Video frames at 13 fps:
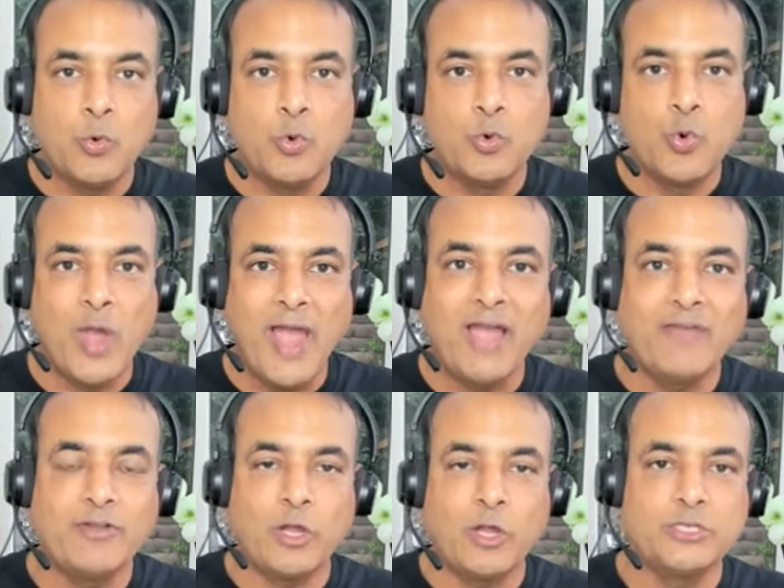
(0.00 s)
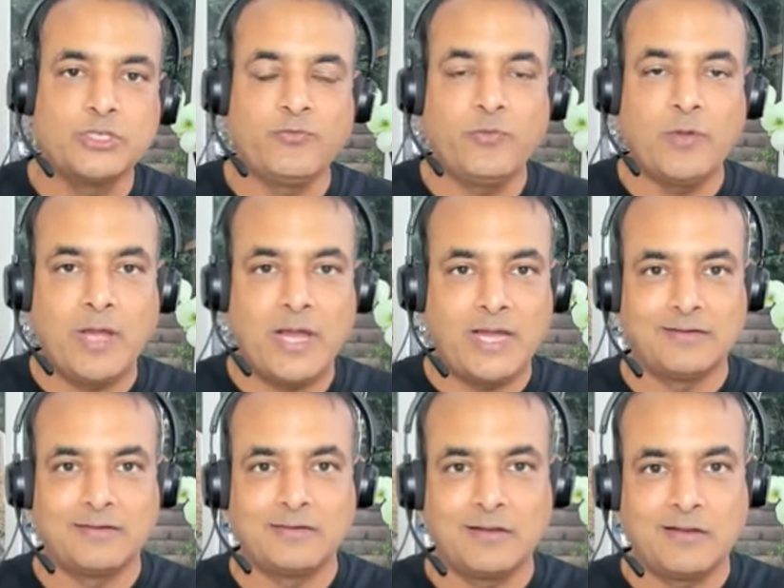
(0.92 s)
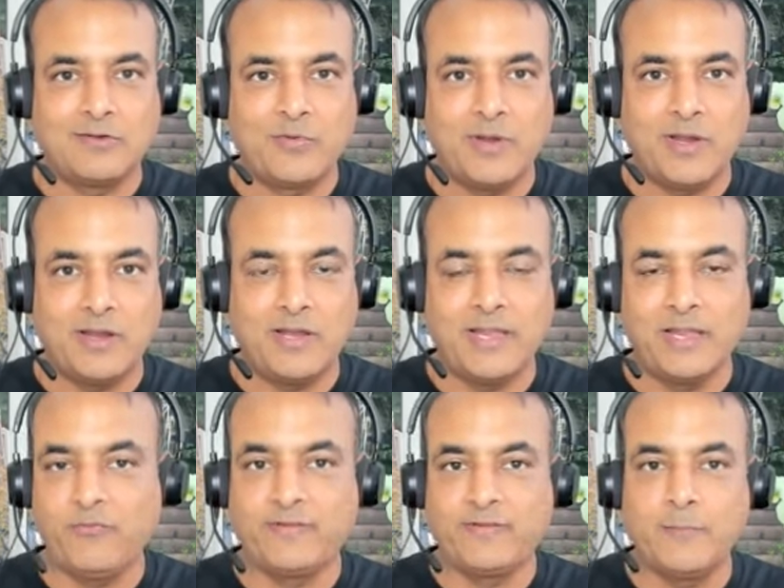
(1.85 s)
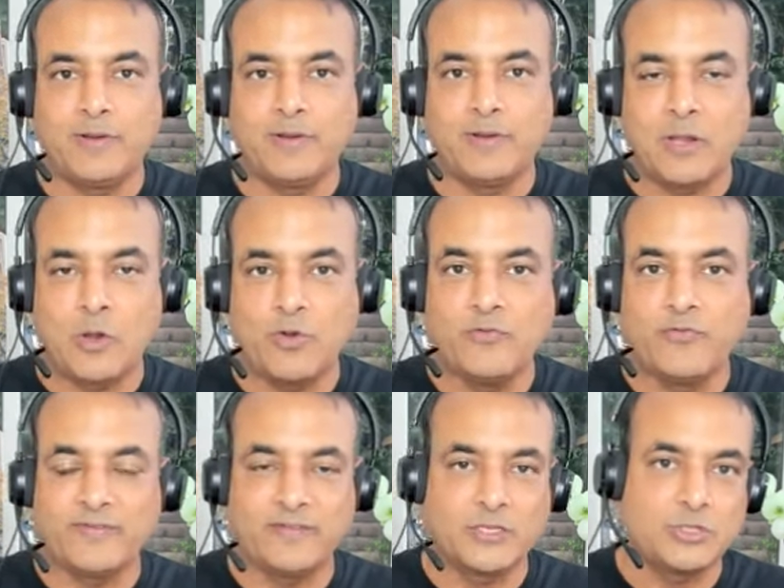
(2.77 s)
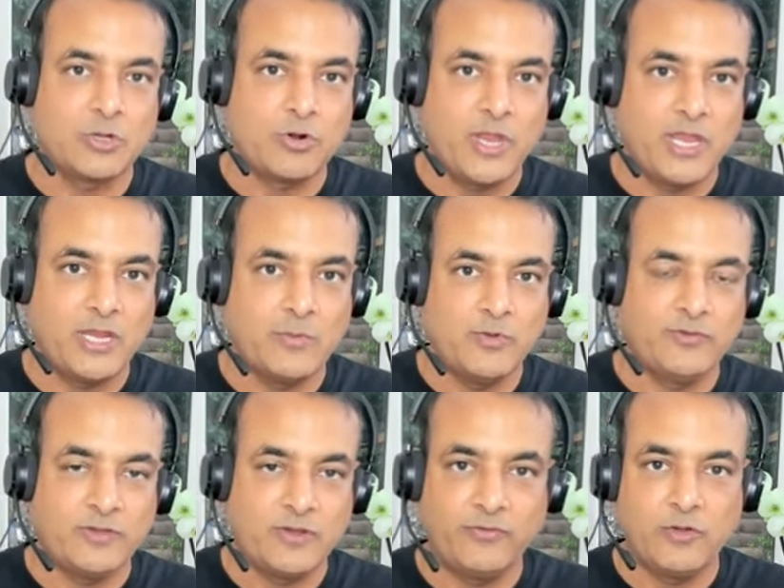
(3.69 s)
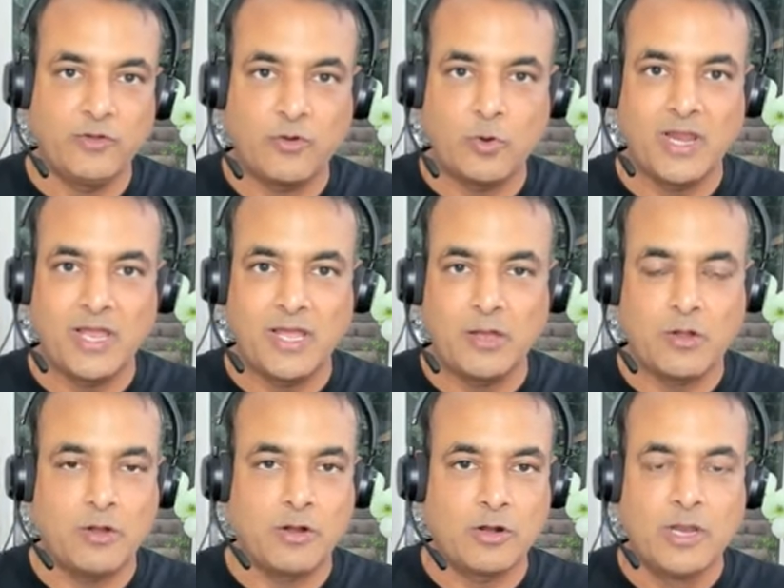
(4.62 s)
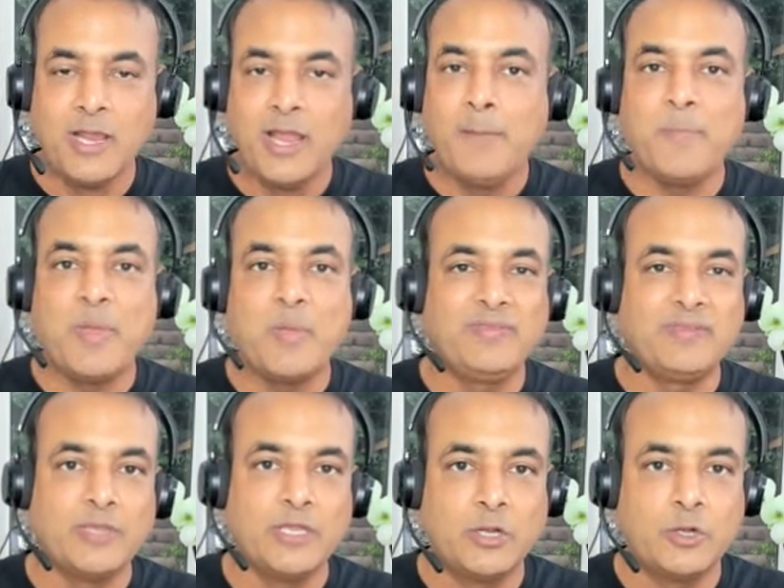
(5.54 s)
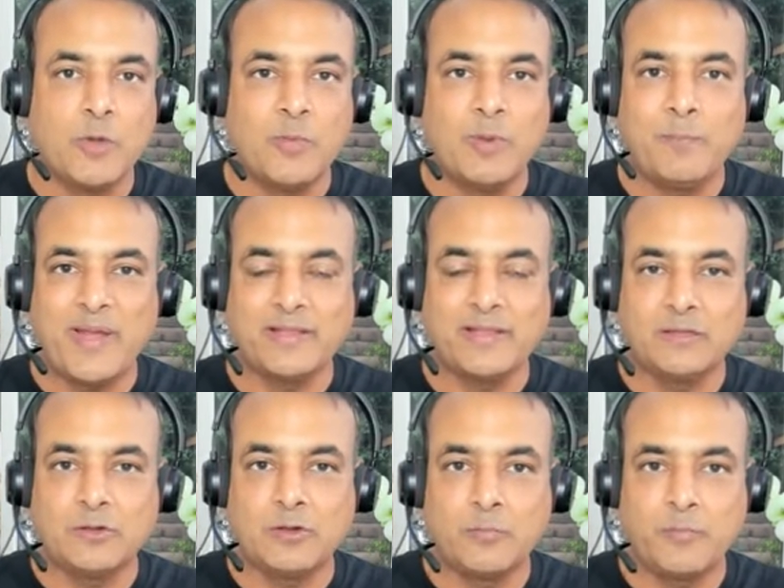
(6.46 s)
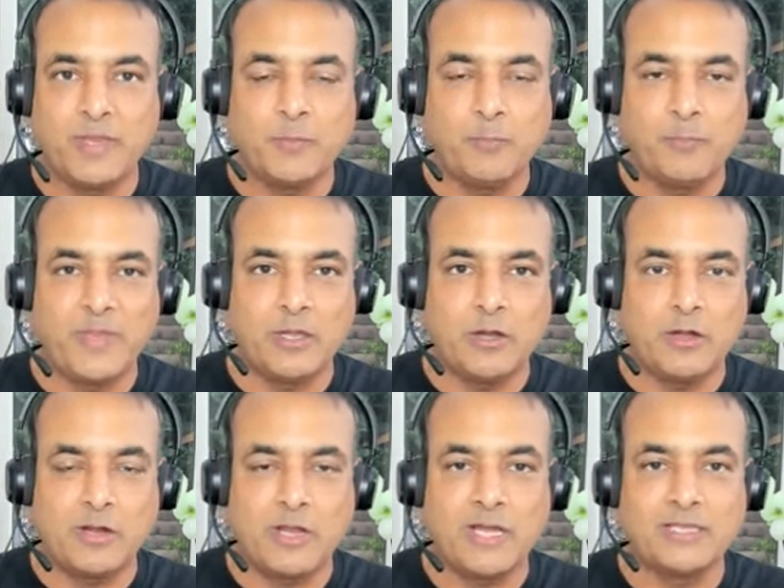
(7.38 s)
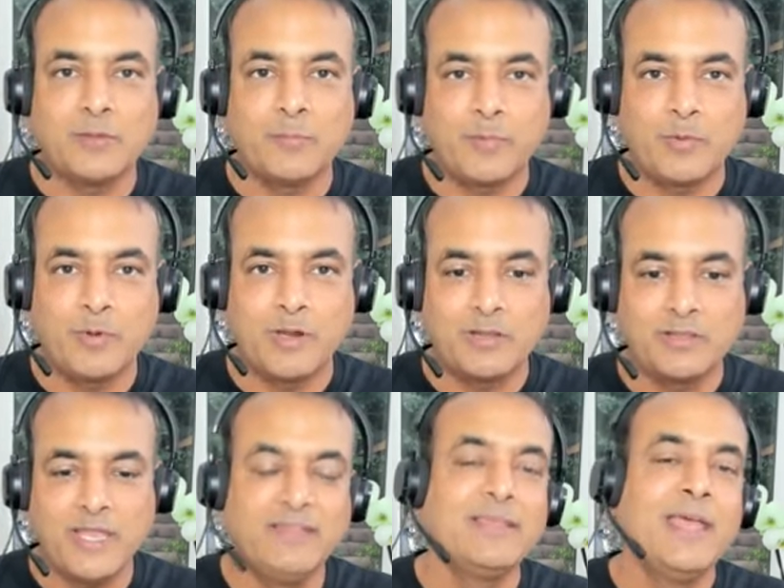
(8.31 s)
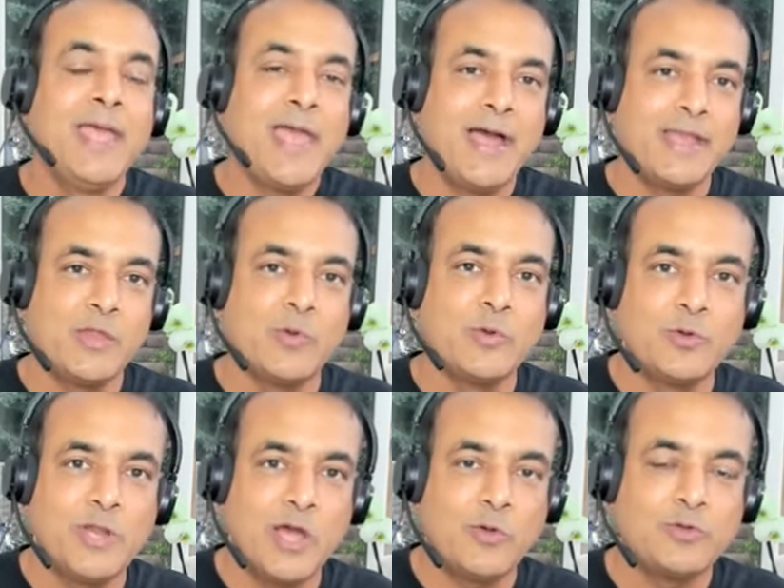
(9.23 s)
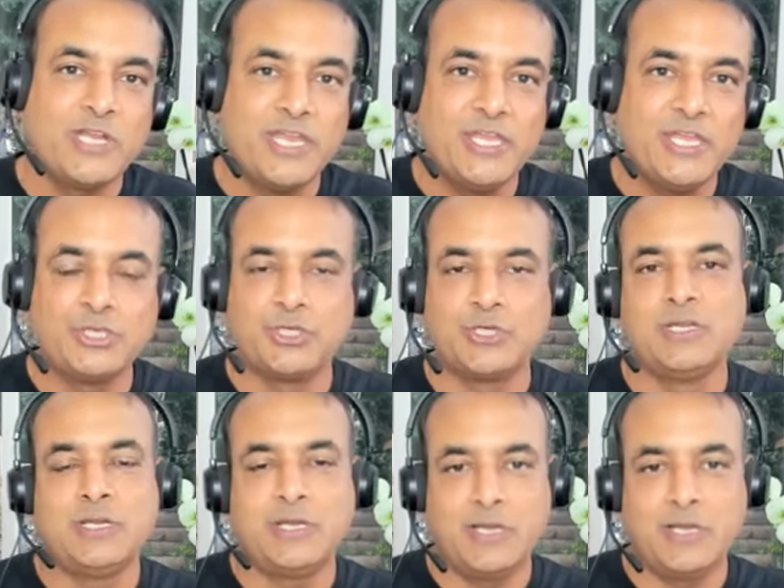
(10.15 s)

who have a knowledge of other, like for example, cloud infrastructure or AWS Azure, or maybe something normal Python or PHP or other things, and you want to now teach